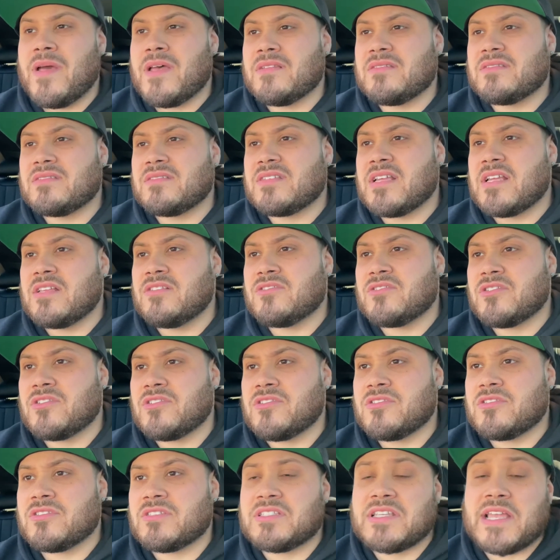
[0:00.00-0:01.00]

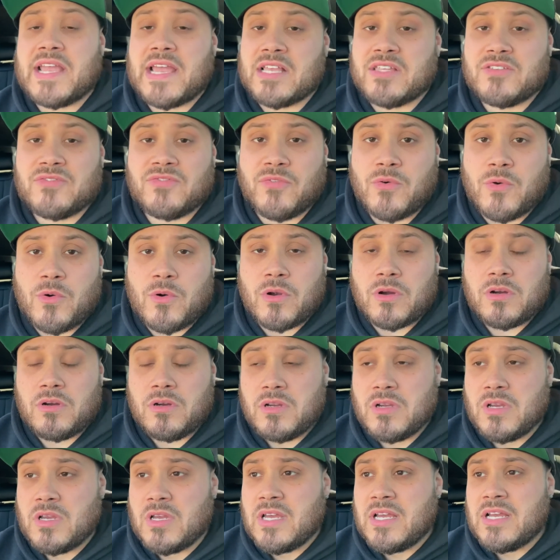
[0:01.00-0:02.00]
sensors stands for
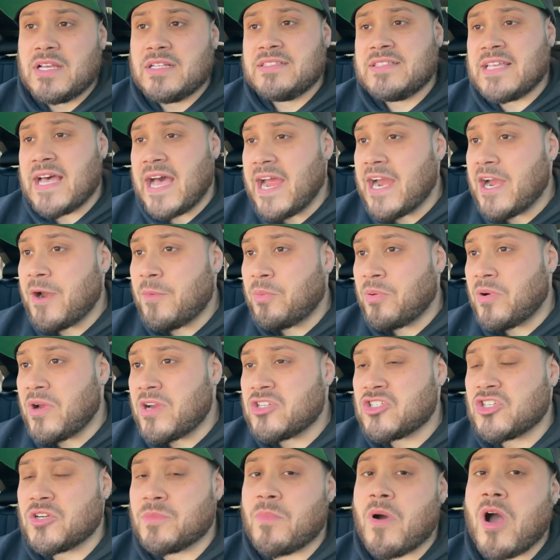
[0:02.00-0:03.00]
Tire
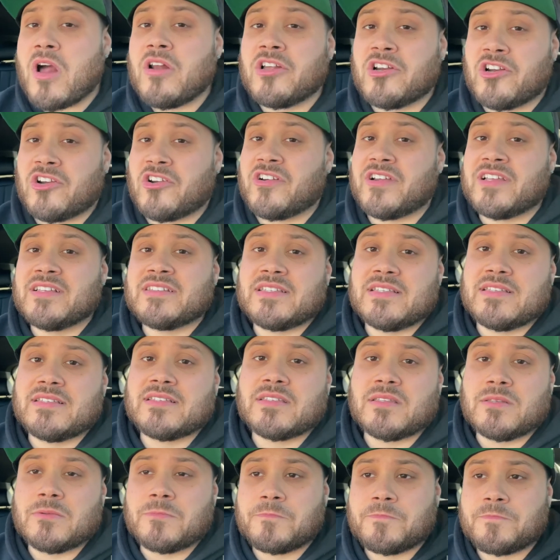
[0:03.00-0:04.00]
Pressure Monitoring
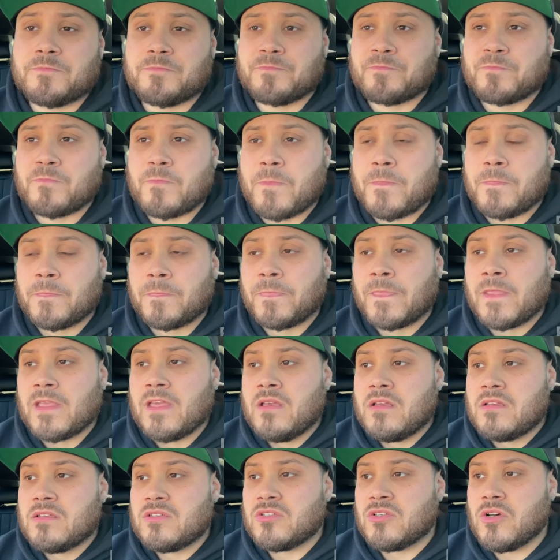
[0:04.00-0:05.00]
System.
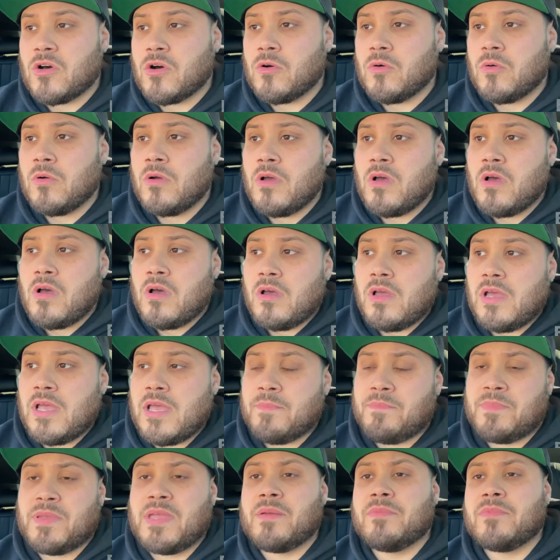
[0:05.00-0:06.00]
So
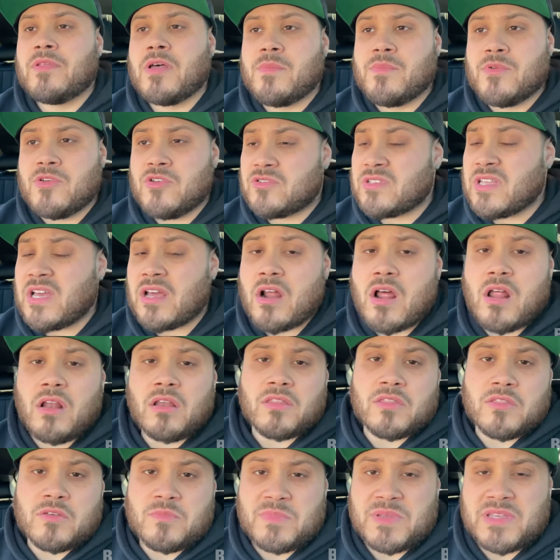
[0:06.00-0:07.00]
in BMWs, not all of
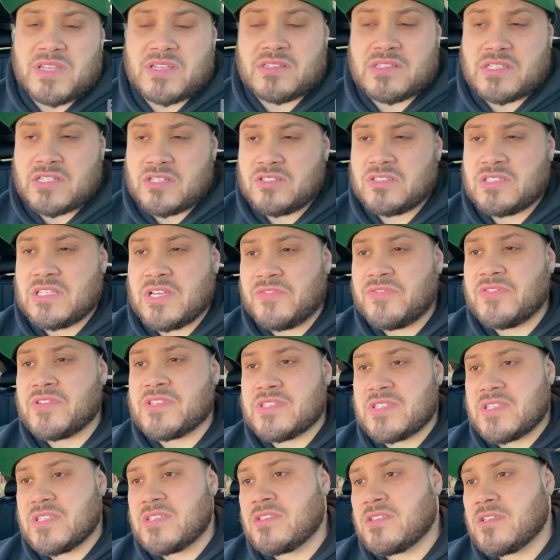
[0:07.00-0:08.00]
them, because there's different
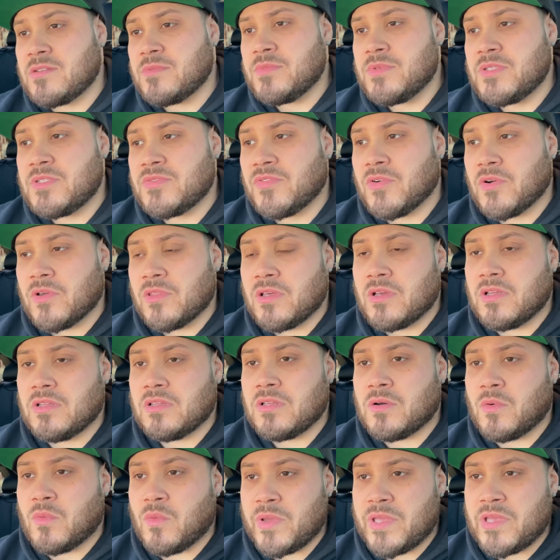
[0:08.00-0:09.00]
systems for
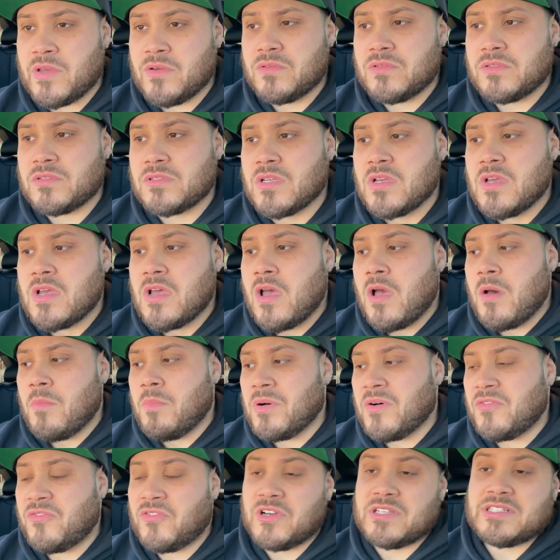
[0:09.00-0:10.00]
the wheels.
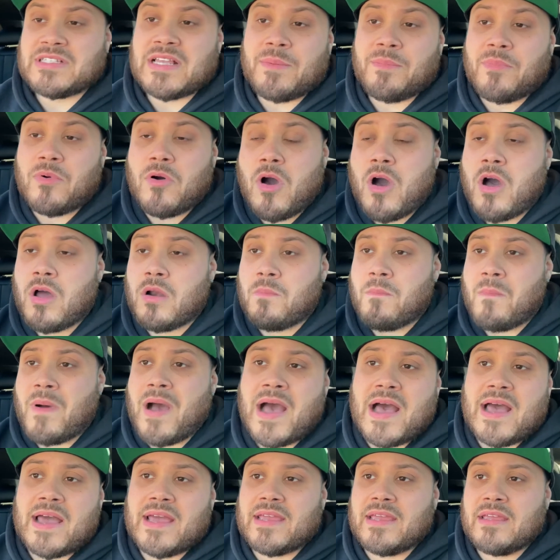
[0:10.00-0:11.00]
But for example, on
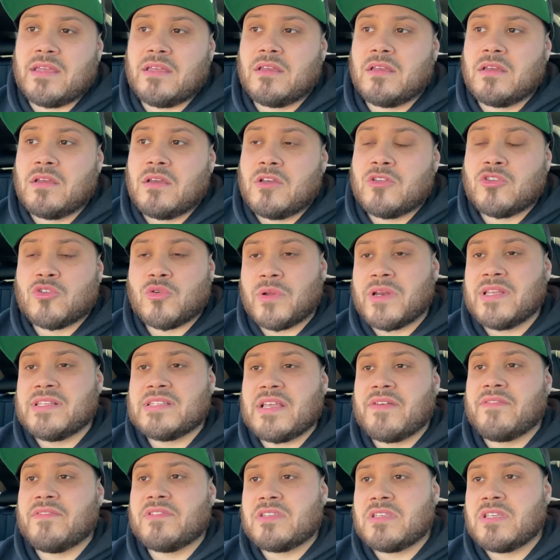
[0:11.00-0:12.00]
my
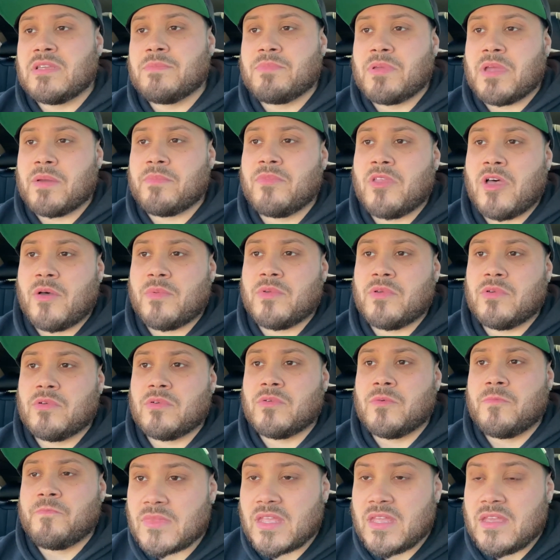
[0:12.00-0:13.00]
2017
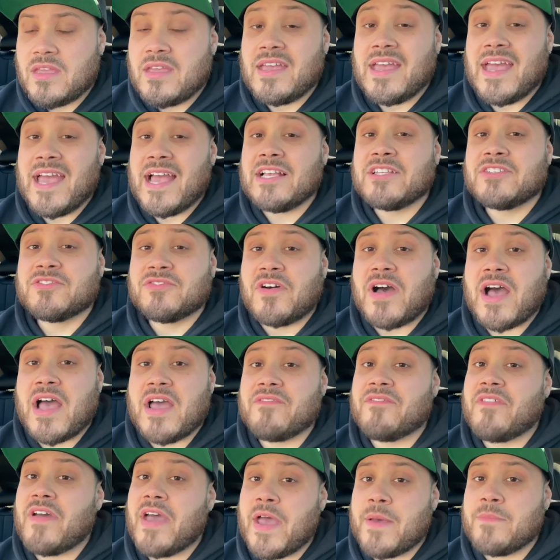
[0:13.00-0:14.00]
BMW
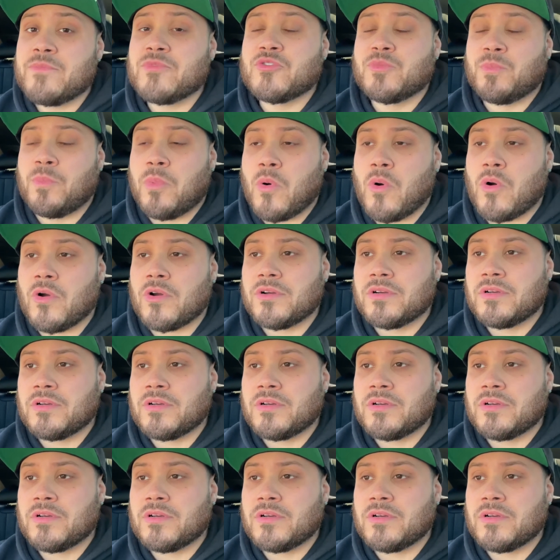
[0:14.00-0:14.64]
X5 M Sport,